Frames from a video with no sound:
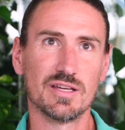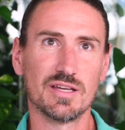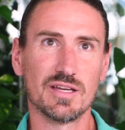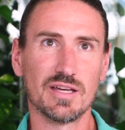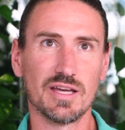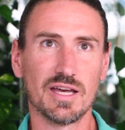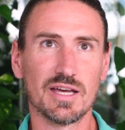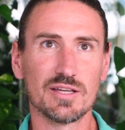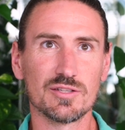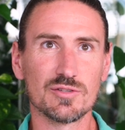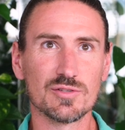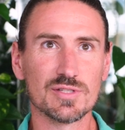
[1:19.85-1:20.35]

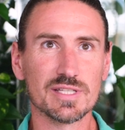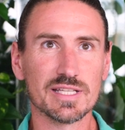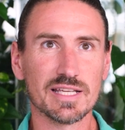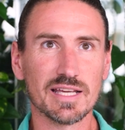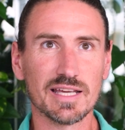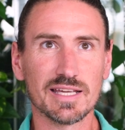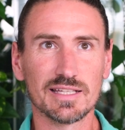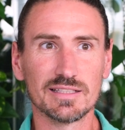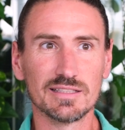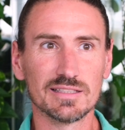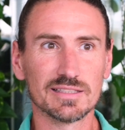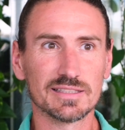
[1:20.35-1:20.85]
uh, using a
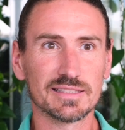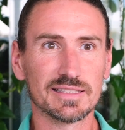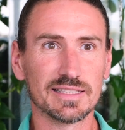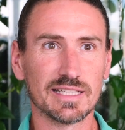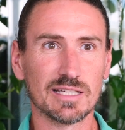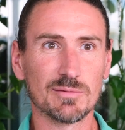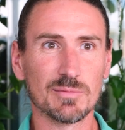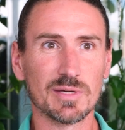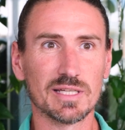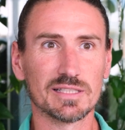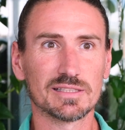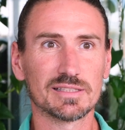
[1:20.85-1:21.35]
headless C
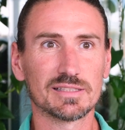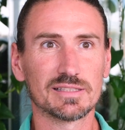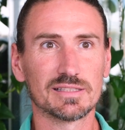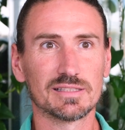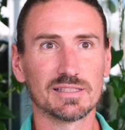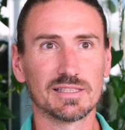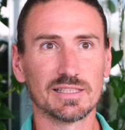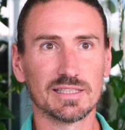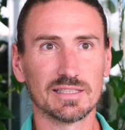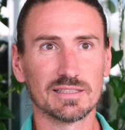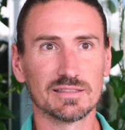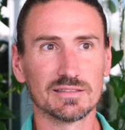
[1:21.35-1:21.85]
M S
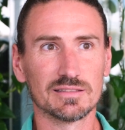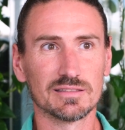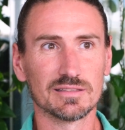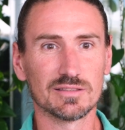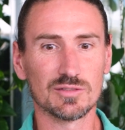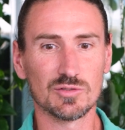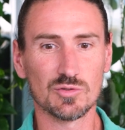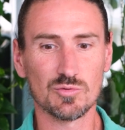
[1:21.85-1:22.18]
in